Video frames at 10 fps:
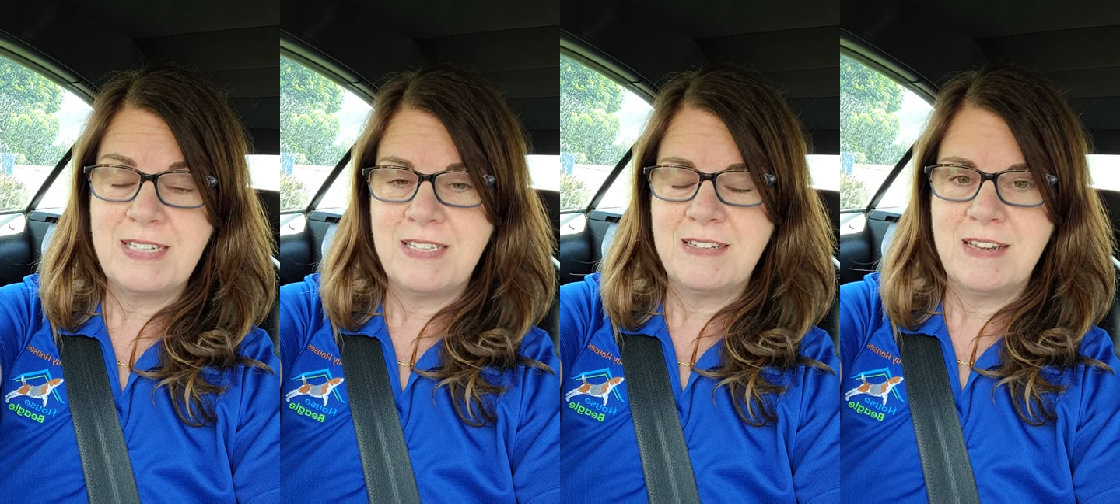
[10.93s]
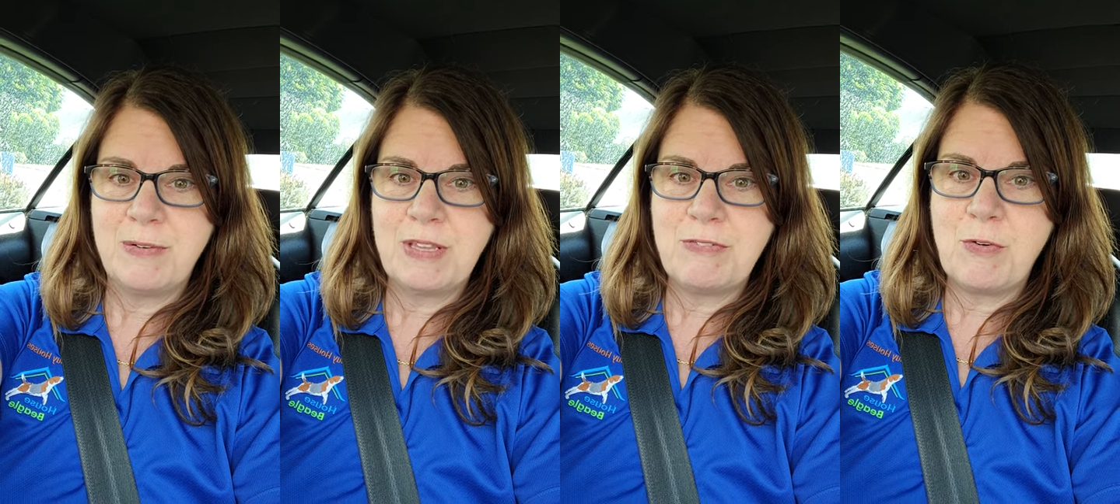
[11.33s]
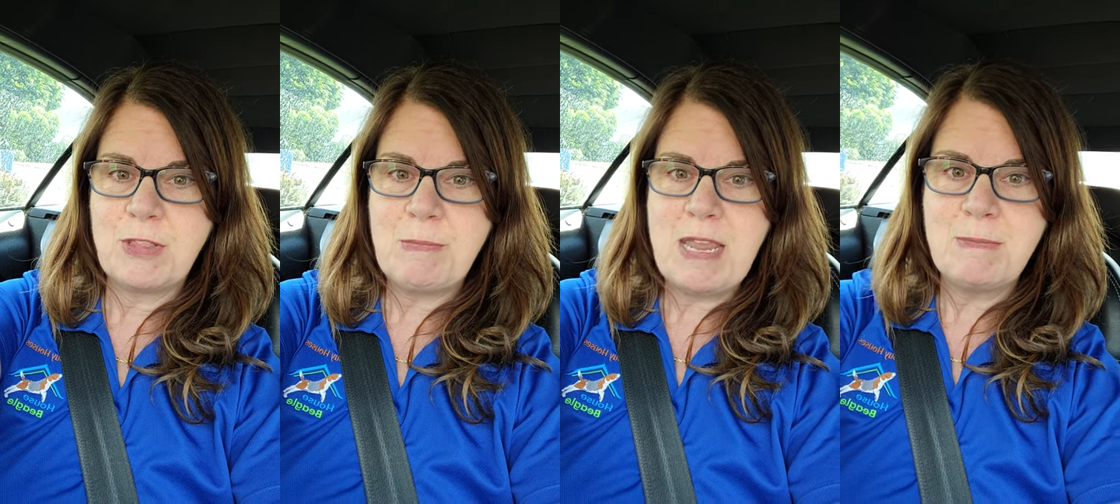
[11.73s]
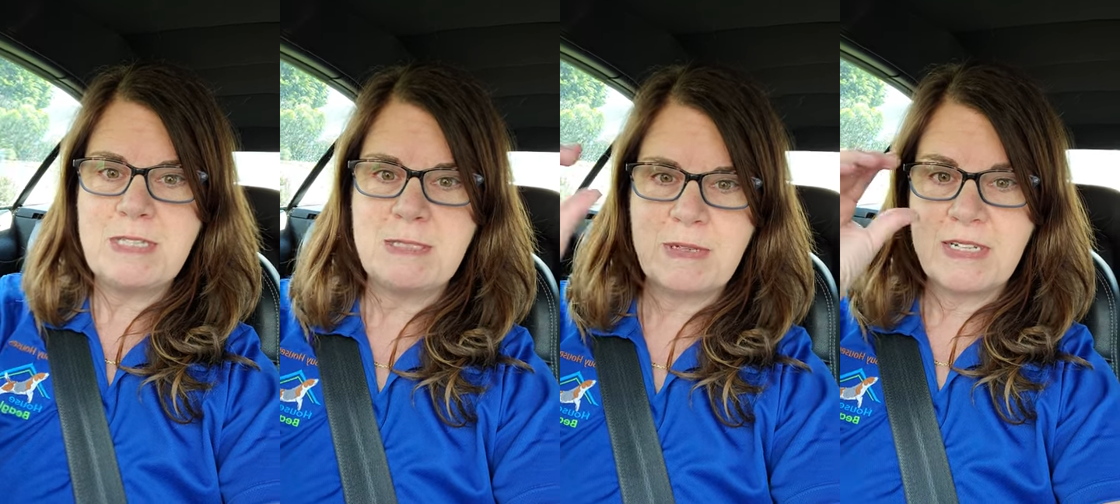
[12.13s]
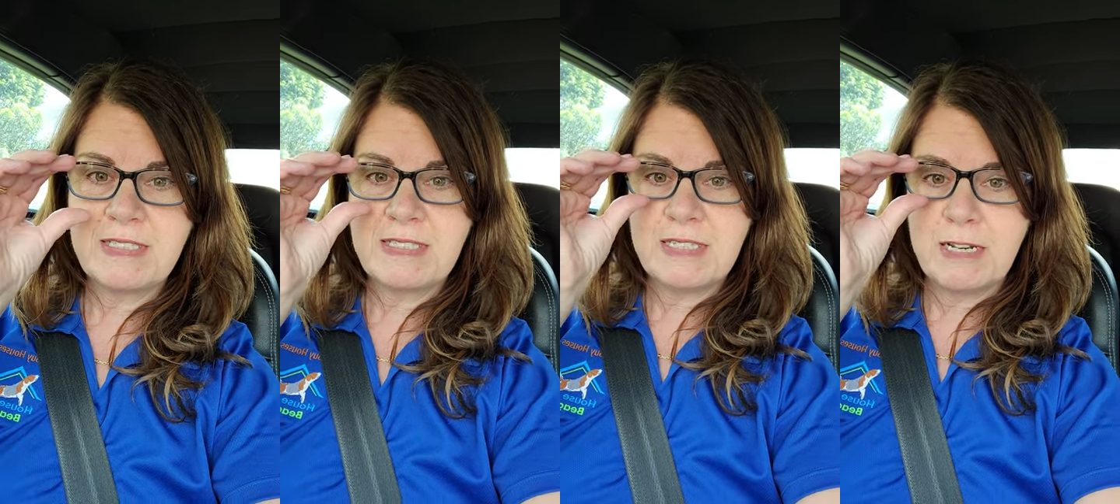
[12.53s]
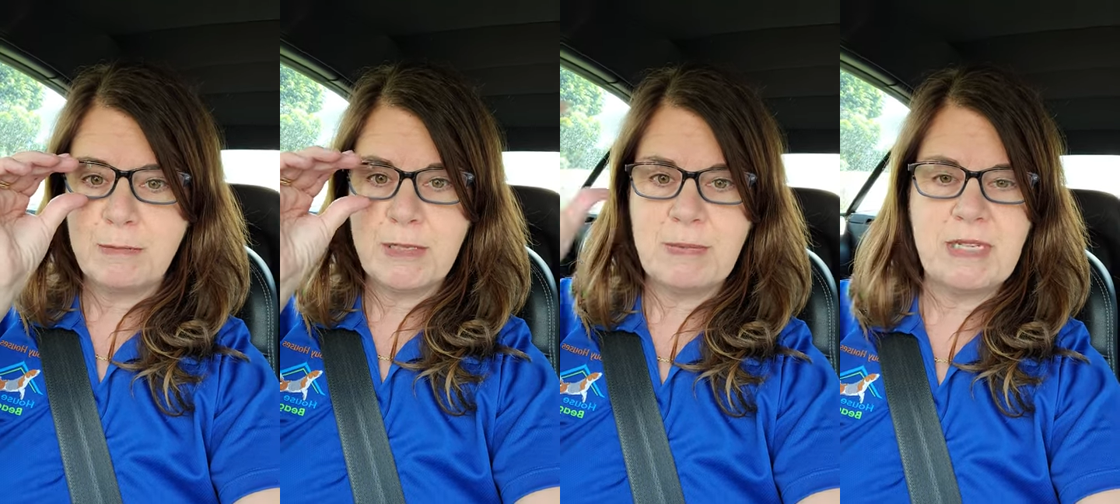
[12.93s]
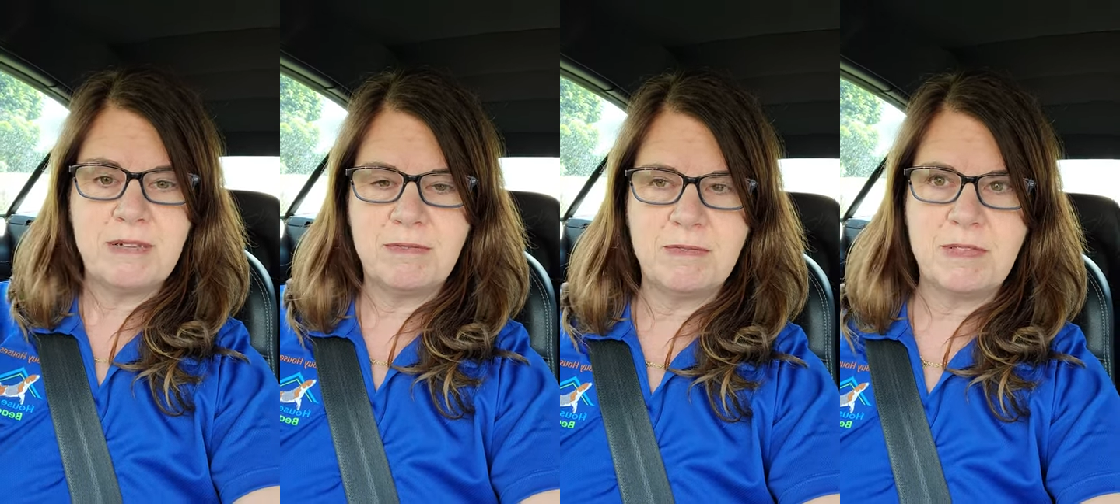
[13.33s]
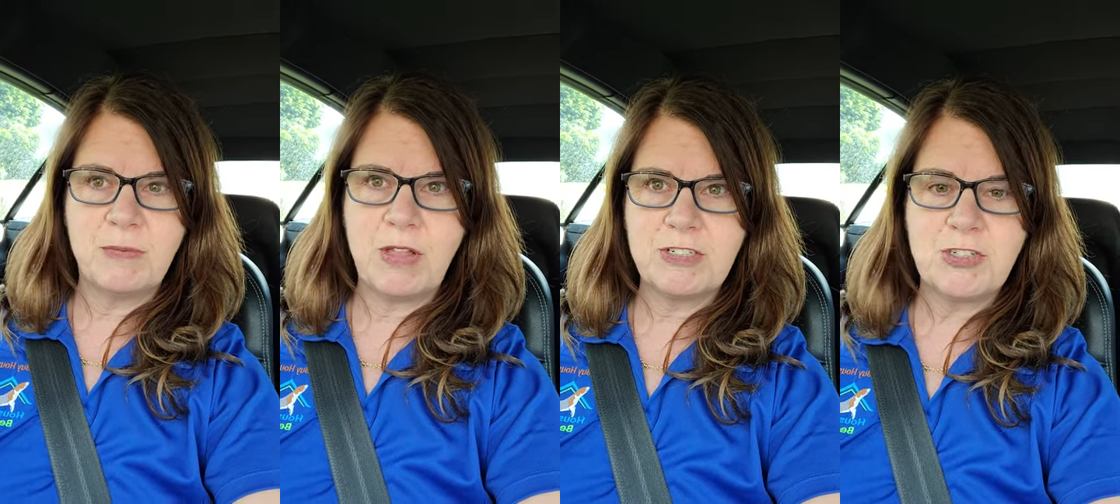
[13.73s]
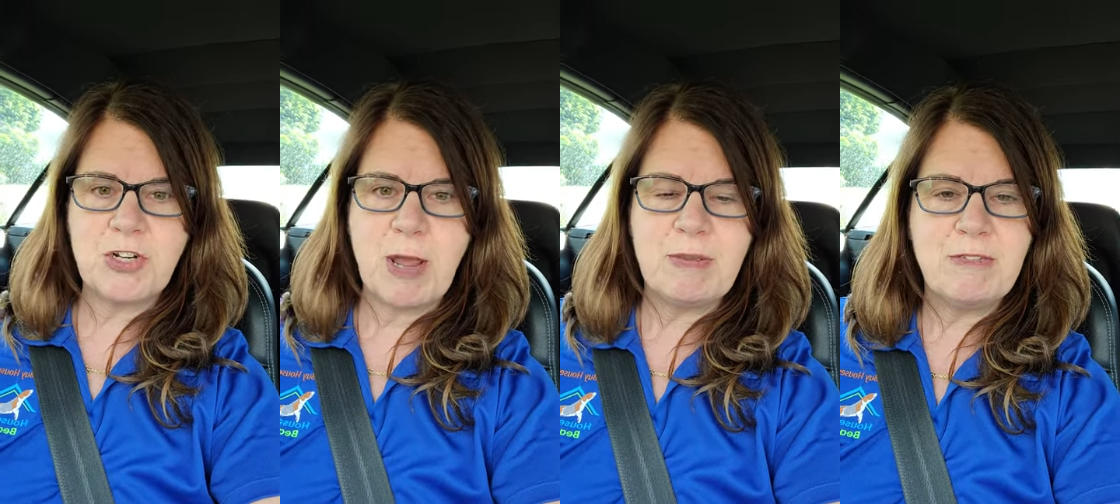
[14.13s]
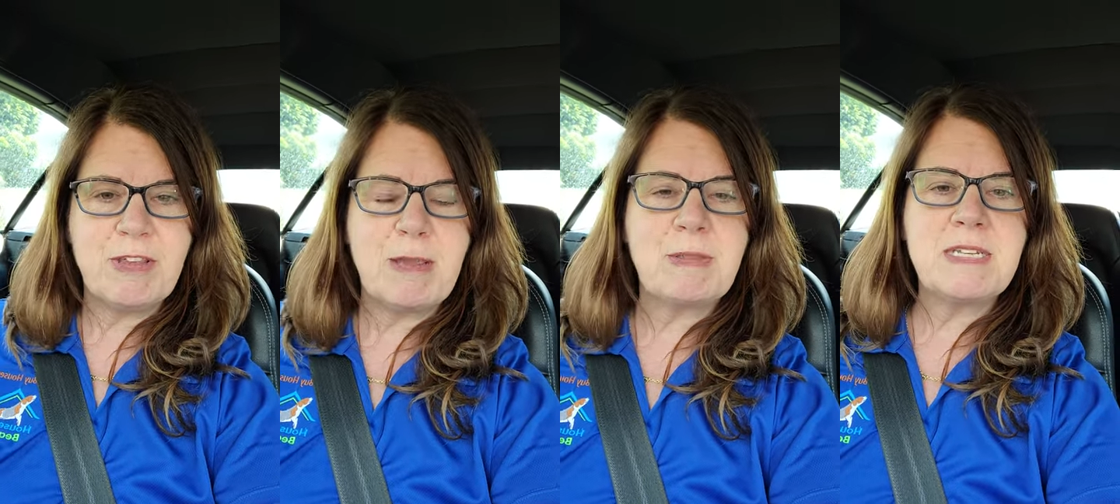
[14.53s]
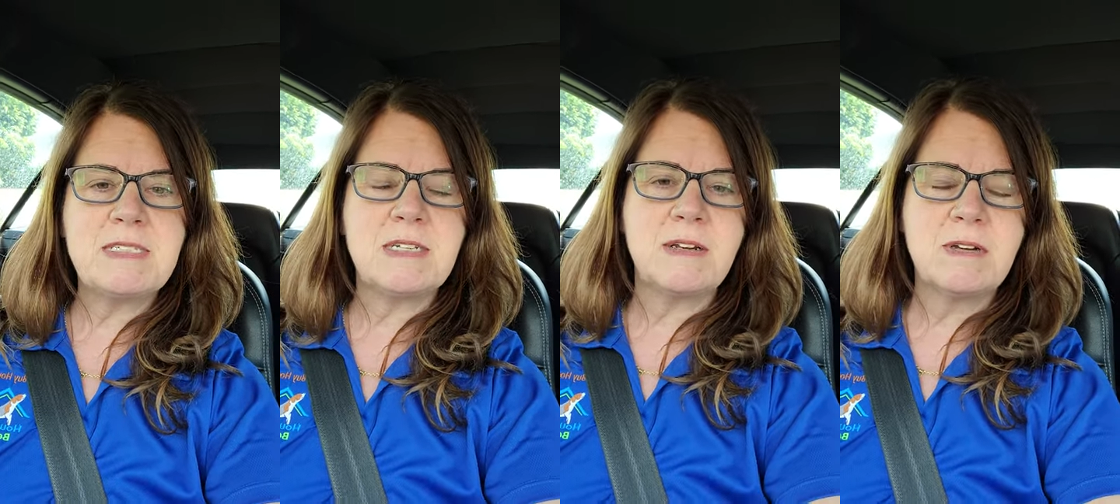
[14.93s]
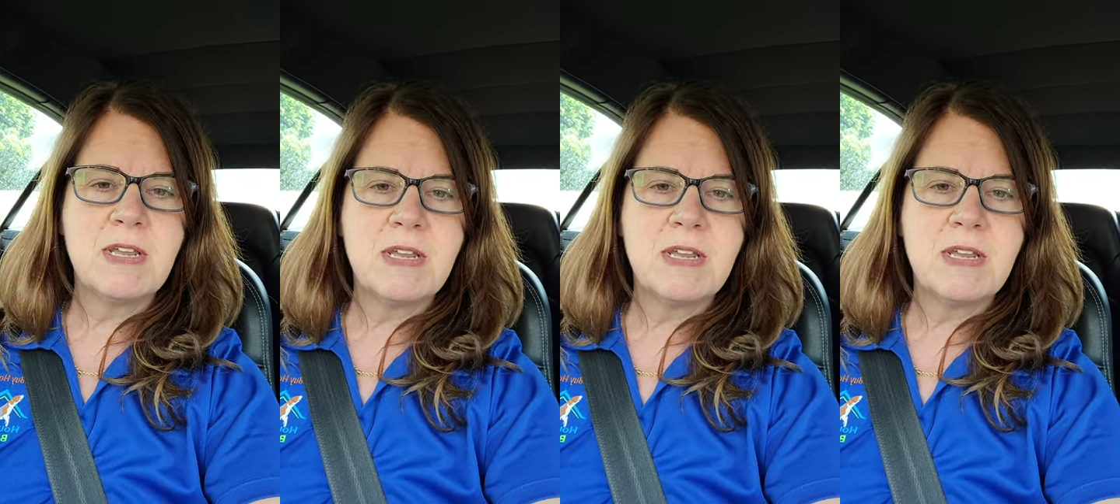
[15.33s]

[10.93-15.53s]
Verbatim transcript: They can't really afford the payments because um, somebody lost their job in the family. So